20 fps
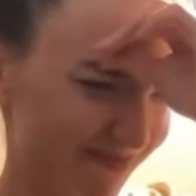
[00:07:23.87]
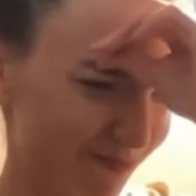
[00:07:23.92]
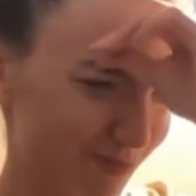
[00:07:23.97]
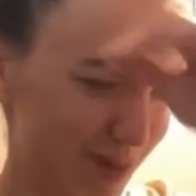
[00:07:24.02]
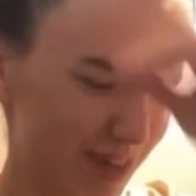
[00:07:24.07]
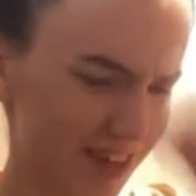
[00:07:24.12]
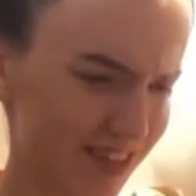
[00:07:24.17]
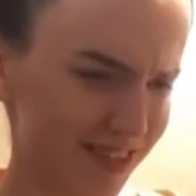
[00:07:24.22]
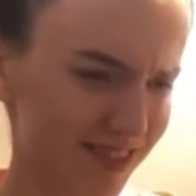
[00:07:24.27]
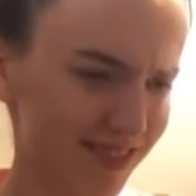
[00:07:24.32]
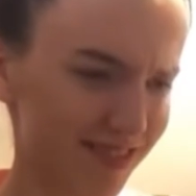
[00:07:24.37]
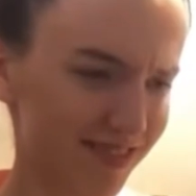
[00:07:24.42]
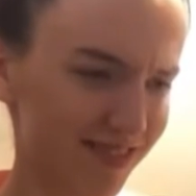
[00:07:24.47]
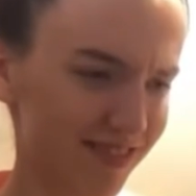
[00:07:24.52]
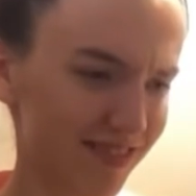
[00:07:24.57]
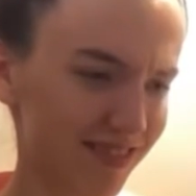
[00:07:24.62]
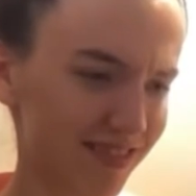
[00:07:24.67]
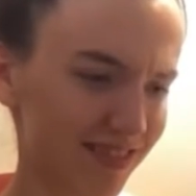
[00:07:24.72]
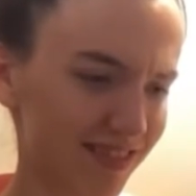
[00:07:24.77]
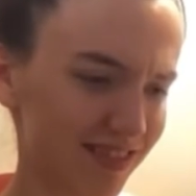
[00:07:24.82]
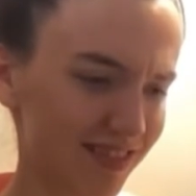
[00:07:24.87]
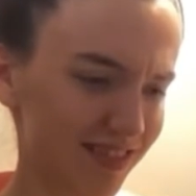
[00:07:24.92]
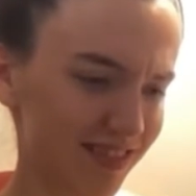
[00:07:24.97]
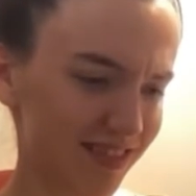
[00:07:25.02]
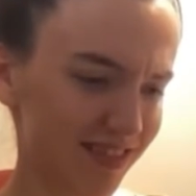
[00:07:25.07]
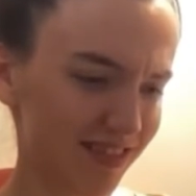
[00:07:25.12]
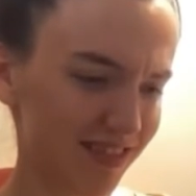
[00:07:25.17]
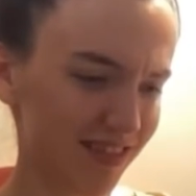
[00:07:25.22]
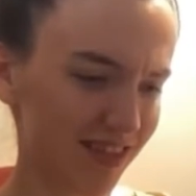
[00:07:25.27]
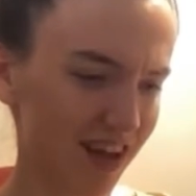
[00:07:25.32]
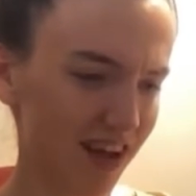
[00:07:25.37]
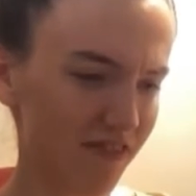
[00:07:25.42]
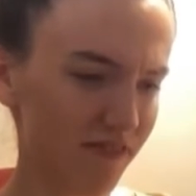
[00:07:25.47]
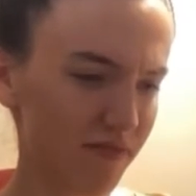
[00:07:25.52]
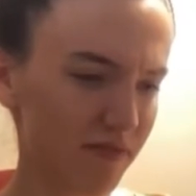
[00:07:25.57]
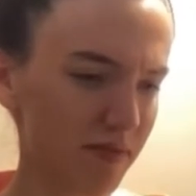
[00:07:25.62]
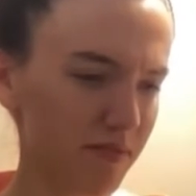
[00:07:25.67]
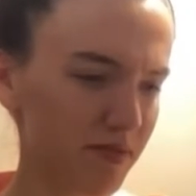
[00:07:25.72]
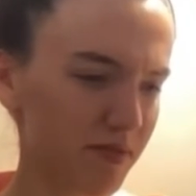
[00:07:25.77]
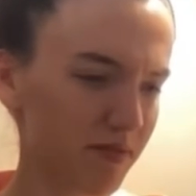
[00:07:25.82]
Because I
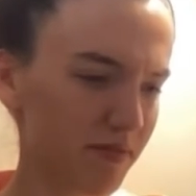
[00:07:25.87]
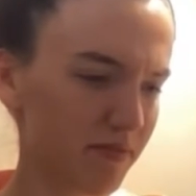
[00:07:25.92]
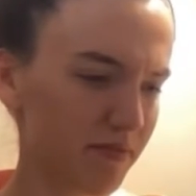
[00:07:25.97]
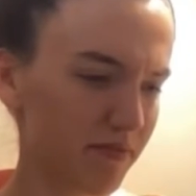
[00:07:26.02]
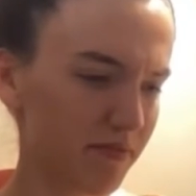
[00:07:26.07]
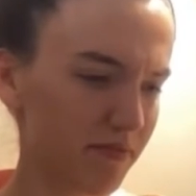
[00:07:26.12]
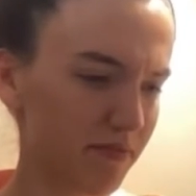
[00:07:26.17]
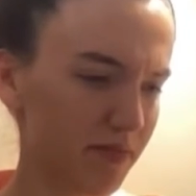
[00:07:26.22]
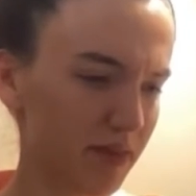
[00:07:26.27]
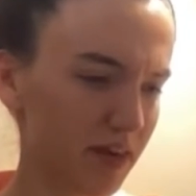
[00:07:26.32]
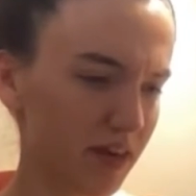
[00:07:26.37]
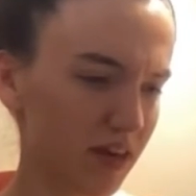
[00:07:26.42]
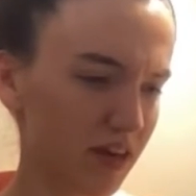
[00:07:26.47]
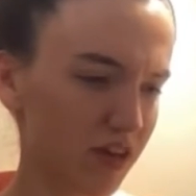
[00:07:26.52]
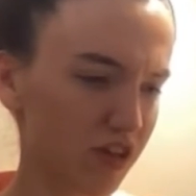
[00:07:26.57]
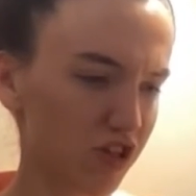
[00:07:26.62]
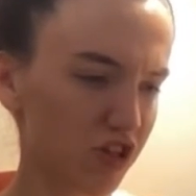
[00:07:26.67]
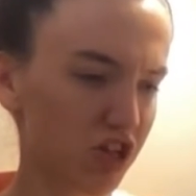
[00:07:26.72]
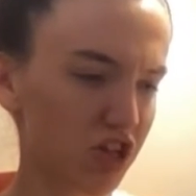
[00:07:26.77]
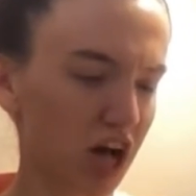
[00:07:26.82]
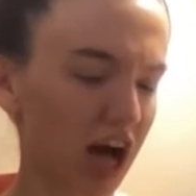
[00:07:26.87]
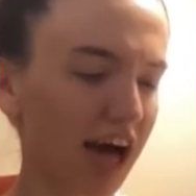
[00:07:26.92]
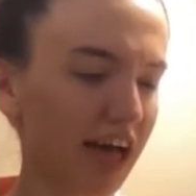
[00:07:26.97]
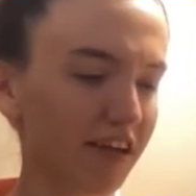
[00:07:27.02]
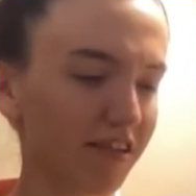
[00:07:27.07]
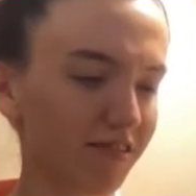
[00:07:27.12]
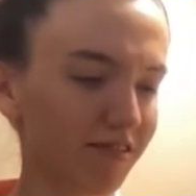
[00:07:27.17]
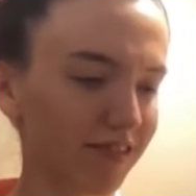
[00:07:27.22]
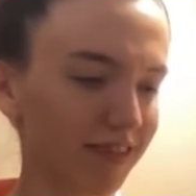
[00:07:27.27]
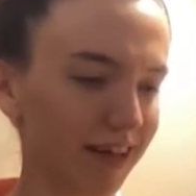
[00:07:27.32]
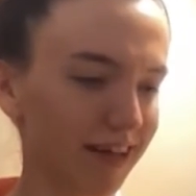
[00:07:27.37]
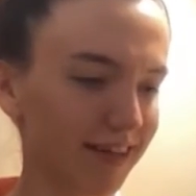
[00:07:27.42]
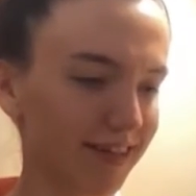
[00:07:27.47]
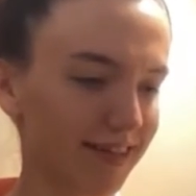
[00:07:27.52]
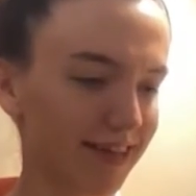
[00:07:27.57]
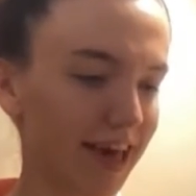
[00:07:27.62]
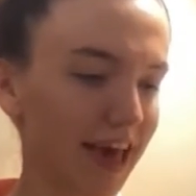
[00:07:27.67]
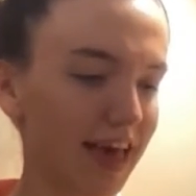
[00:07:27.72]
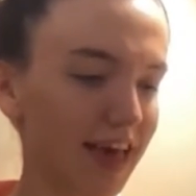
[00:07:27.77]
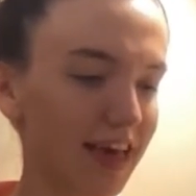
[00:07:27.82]
remember being a child
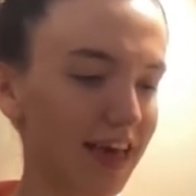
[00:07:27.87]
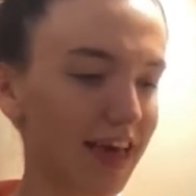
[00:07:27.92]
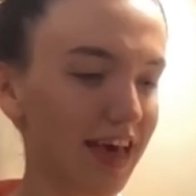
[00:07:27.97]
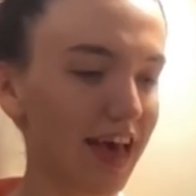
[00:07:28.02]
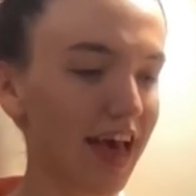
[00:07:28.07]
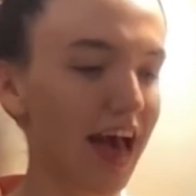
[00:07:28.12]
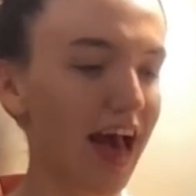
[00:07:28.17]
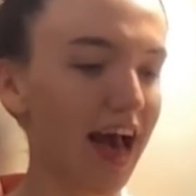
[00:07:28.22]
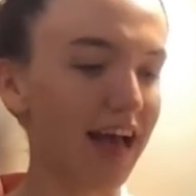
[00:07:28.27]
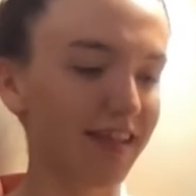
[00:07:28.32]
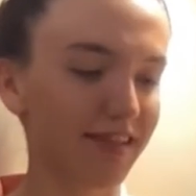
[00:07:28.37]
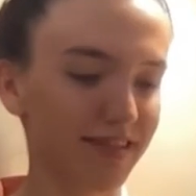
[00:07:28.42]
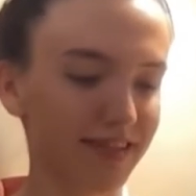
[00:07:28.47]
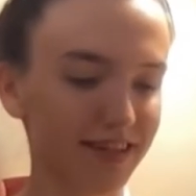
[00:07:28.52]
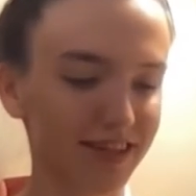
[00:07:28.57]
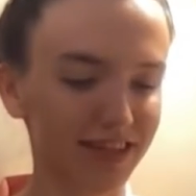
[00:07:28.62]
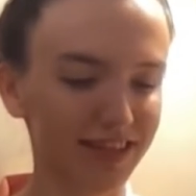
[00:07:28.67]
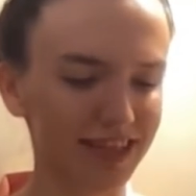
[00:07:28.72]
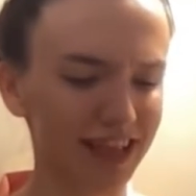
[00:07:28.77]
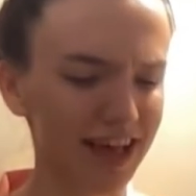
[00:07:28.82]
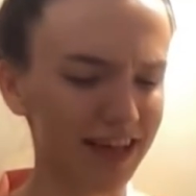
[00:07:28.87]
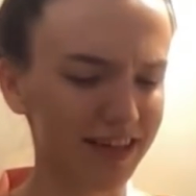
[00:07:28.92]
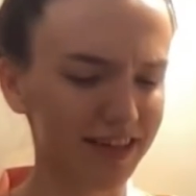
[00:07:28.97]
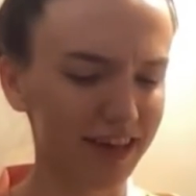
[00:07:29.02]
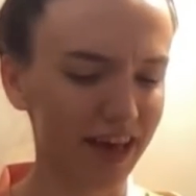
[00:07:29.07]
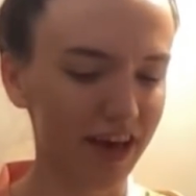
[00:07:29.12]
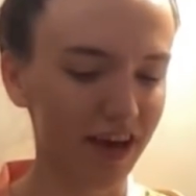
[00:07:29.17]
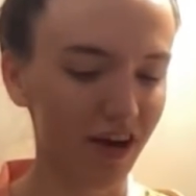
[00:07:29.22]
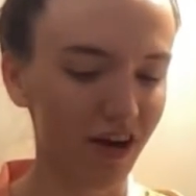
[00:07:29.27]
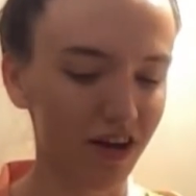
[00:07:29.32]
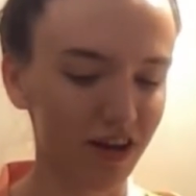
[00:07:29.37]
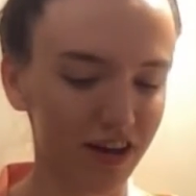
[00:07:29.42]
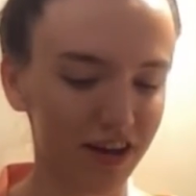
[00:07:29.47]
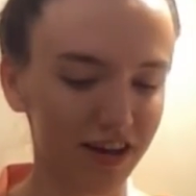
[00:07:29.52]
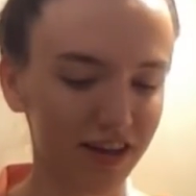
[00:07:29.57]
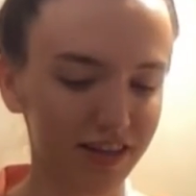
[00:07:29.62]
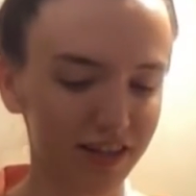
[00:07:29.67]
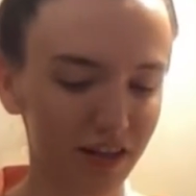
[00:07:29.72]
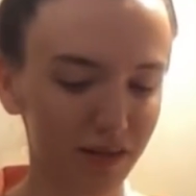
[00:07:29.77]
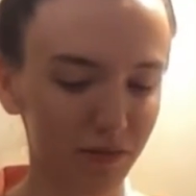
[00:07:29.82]
less as less chaotic
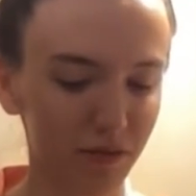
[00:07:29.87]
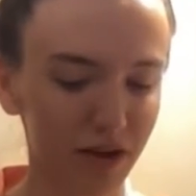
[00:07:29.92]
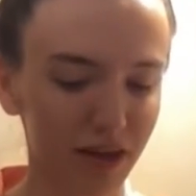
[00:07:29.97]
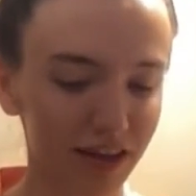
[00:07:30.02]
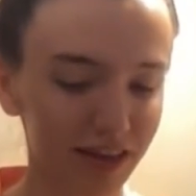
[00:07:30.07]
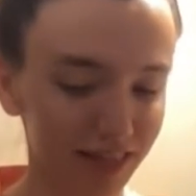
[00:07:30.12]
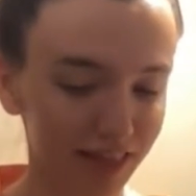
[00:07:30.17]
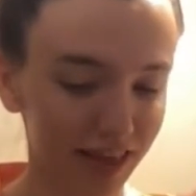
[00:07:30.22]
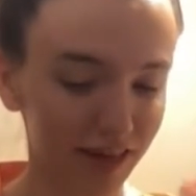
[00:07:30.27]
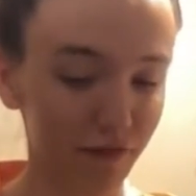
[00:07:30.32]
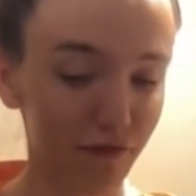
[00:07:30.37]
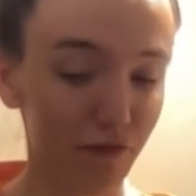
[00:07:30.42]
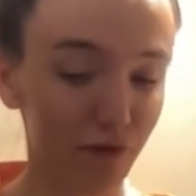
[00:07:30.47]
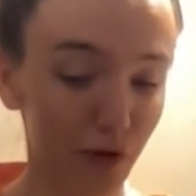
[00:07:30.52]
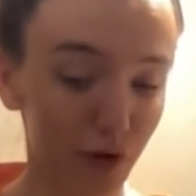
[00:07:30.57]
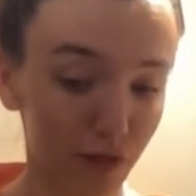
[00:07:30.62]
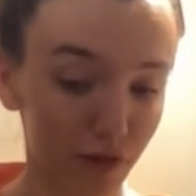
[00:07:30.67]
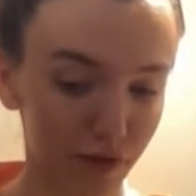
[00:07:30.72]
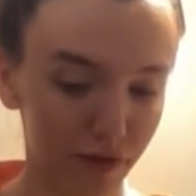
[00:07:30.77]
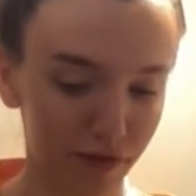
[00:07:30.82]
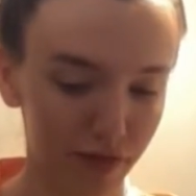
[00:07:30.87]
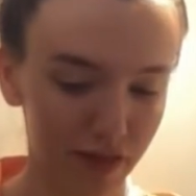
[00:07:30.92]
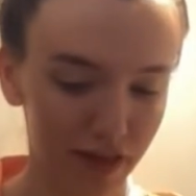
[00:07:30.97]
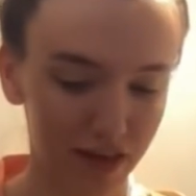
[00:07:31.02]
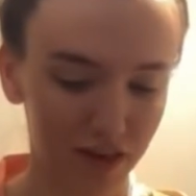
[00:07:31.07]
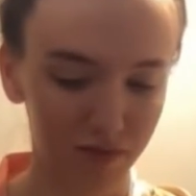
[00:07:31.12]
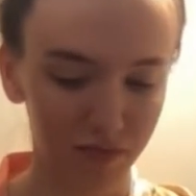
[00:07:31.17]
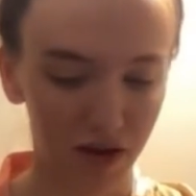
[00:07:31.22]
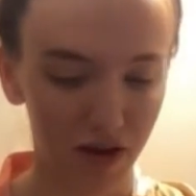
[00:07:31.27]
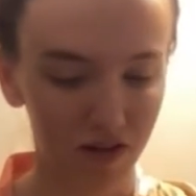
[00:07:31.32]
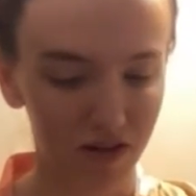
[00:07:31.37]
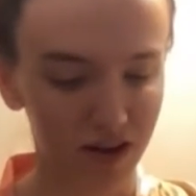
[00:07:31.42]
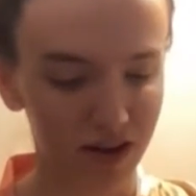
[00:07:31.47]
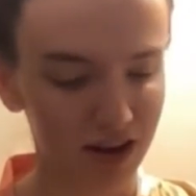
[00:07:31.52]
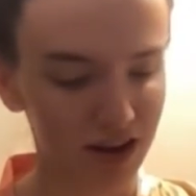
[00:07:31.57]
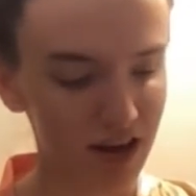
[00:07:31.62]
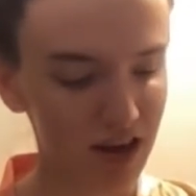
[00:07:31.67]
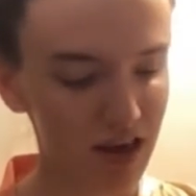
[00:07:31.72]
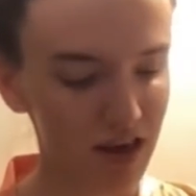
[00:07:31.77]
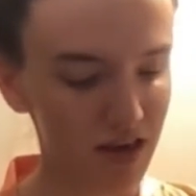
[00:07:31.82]
and then when I like further think about it,
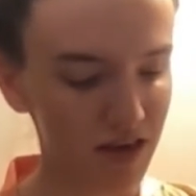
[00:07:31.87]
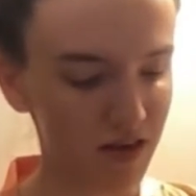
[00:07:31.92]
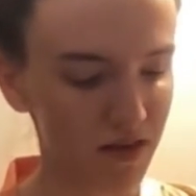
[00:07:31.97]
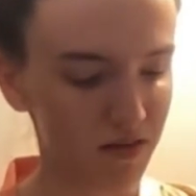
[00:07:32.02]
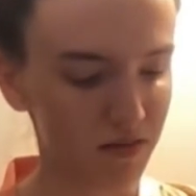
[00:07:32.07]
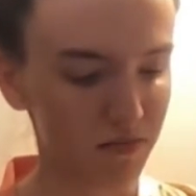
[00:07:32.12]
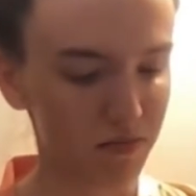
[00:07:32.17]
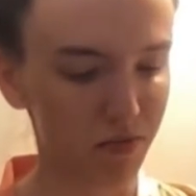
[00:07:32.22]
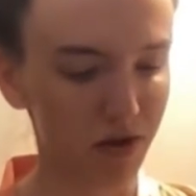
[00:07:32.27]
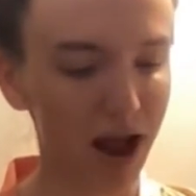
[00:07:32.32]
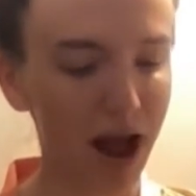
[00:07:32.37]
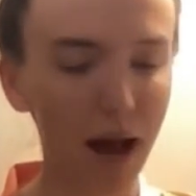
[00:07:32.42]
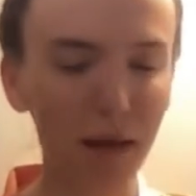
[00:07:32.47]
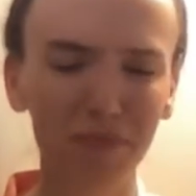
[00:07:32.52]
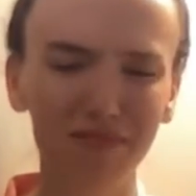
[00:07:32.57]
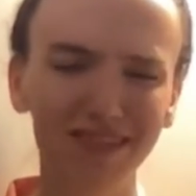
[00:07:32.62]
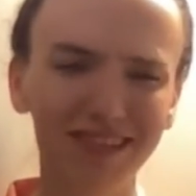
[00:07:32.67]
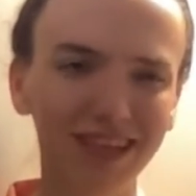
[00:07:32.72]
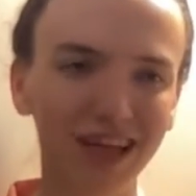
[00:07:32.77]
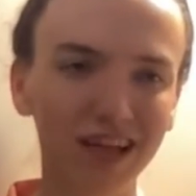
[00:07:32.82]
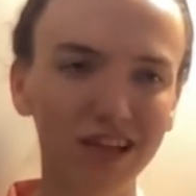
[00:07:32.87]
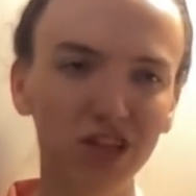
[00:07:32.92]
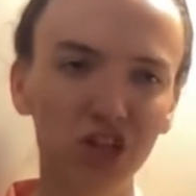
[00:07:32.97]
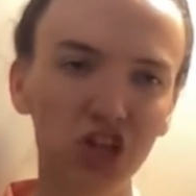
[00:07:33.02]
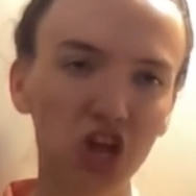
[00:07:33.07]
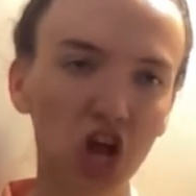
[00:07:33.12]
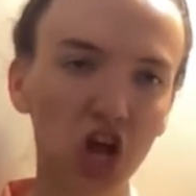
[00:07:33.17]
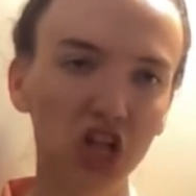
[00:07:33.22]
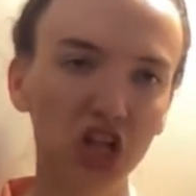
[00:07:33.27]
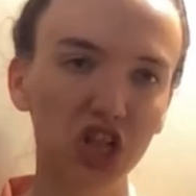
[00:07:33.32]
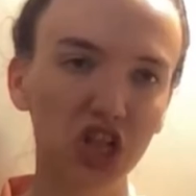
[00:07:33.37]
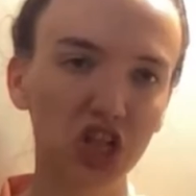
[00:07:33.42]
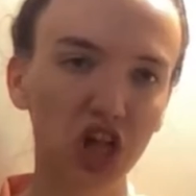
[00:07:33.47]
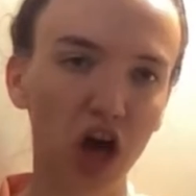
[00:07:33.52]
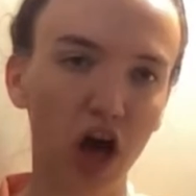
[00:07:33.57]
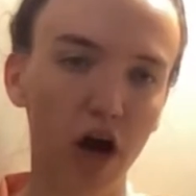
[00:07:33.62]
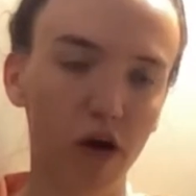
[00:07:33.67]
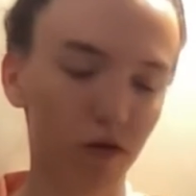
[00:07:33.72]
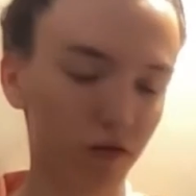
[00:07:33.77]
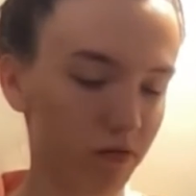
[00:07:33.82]
perhaps that's not
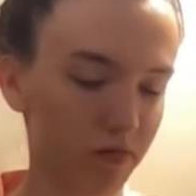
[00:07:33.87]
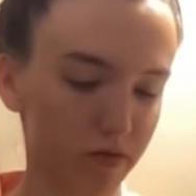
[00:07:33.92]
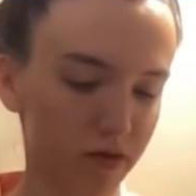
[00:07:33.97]
so.